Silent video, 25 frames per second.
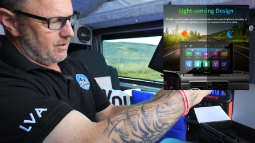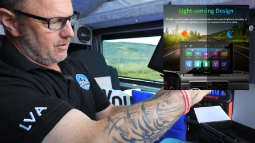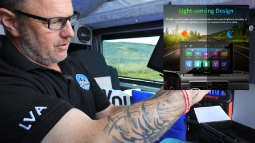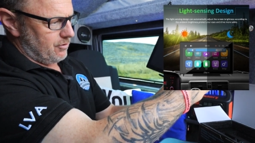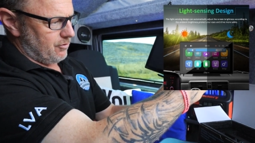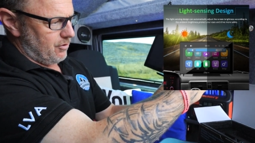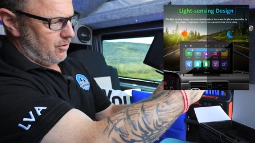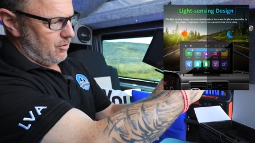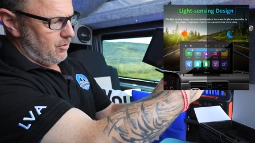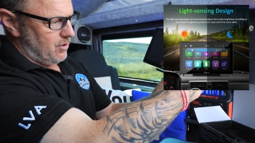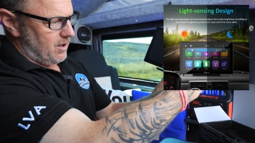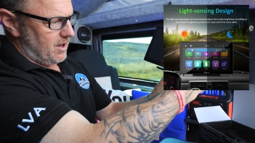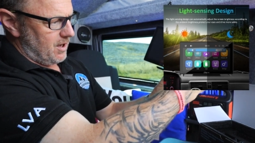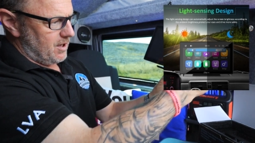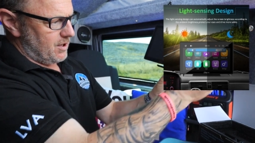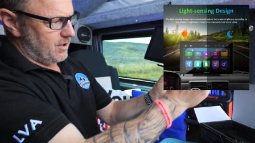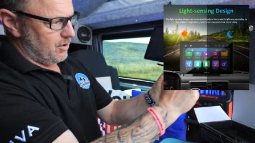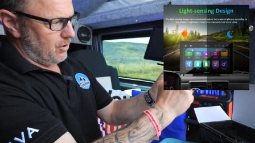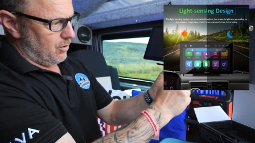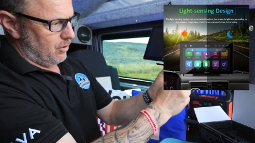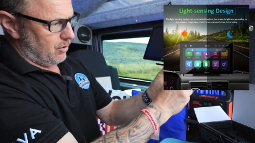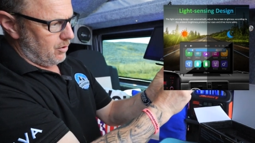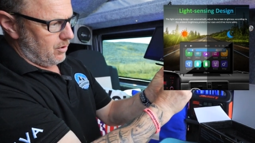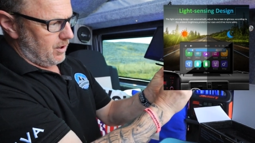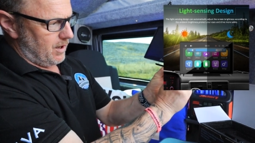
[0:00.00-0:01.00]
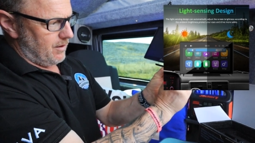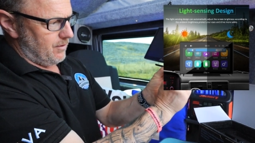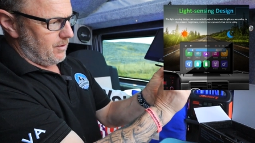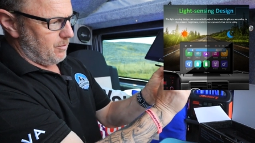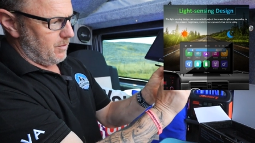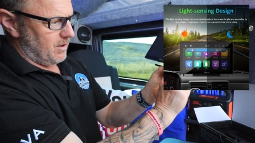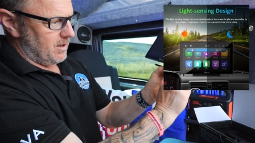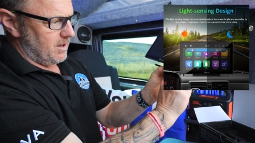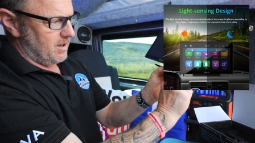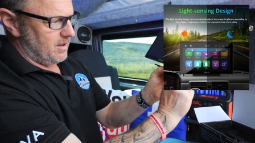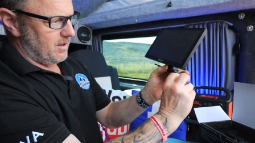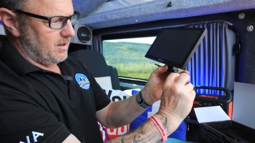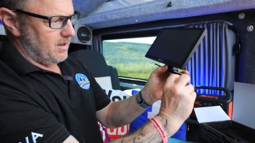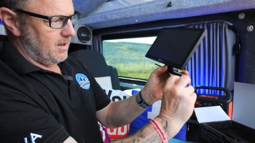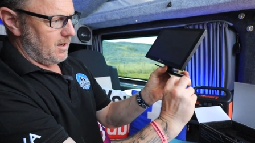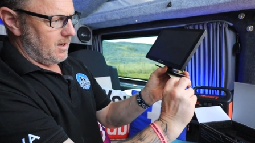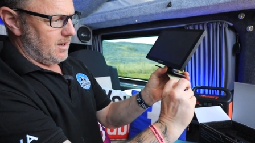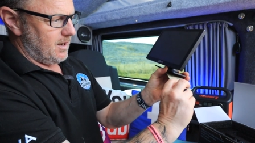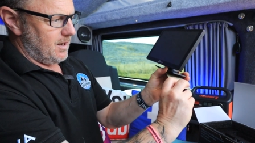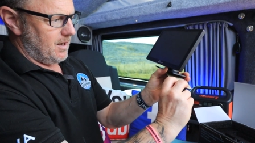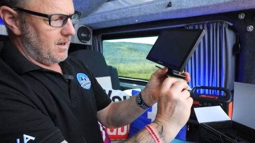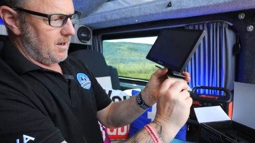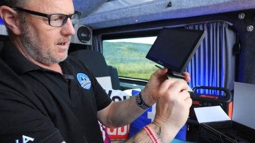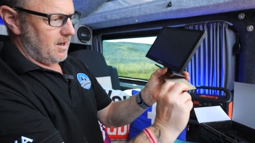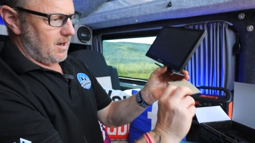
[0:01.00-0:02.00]
and screw this, or even with the
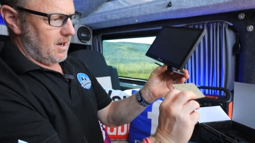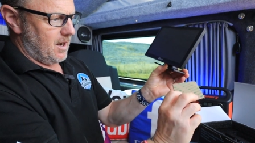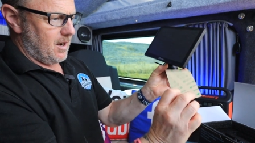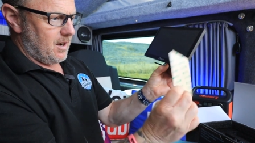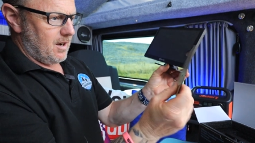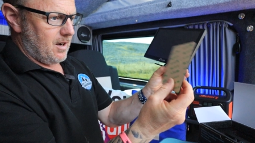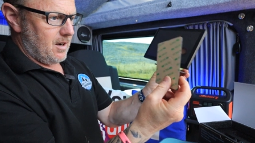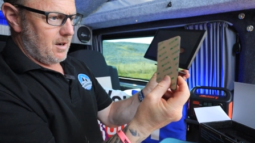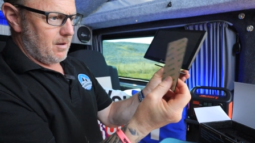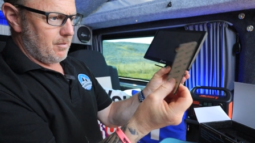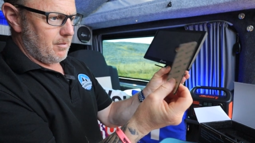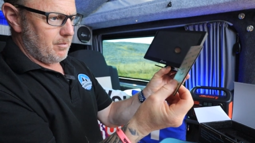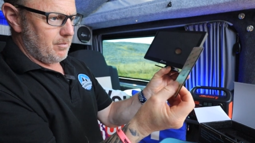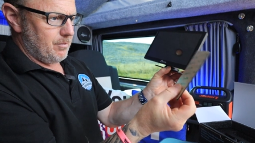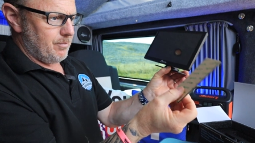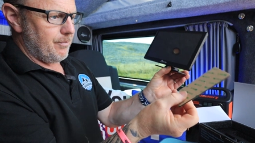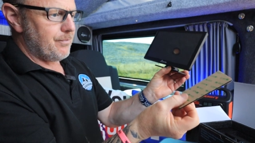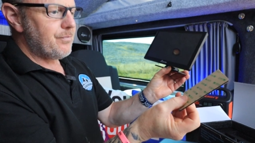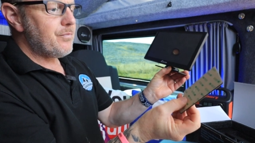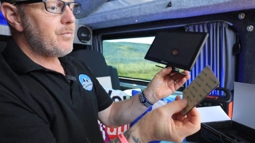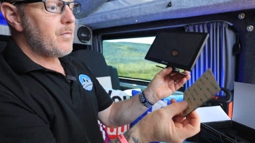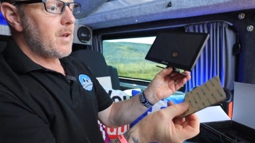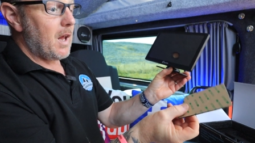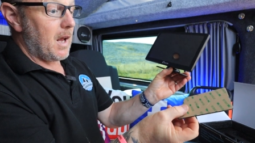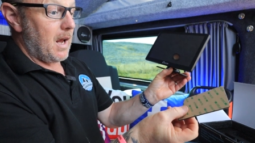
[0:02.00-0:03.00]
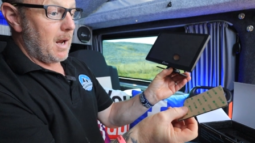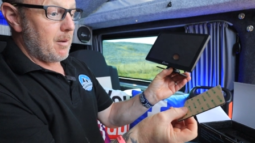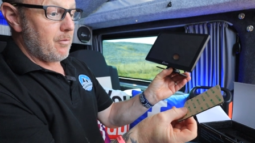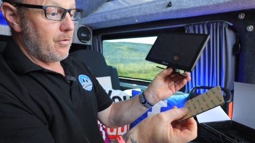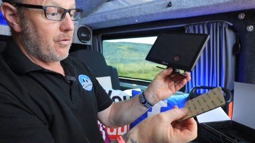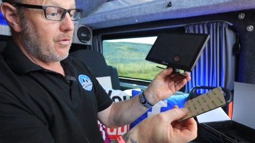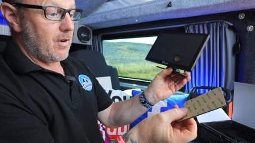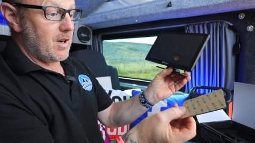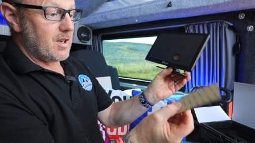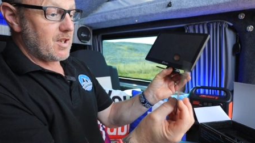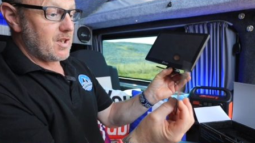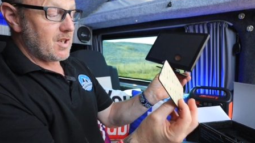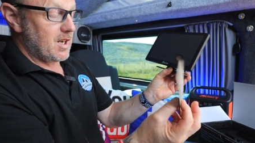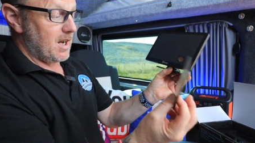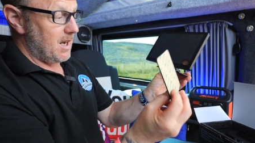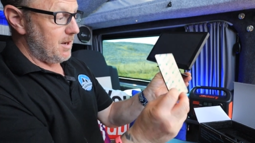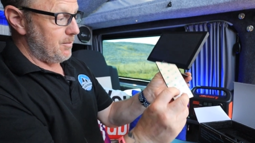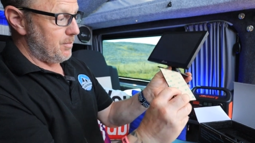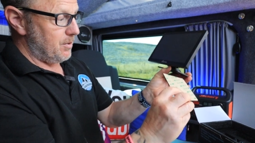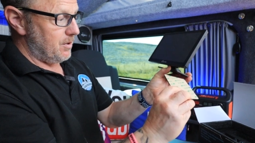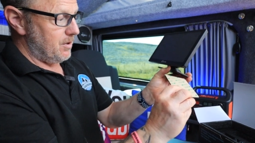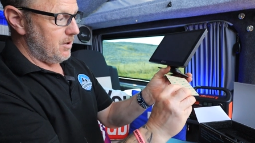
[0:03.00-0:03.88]
M3 tape,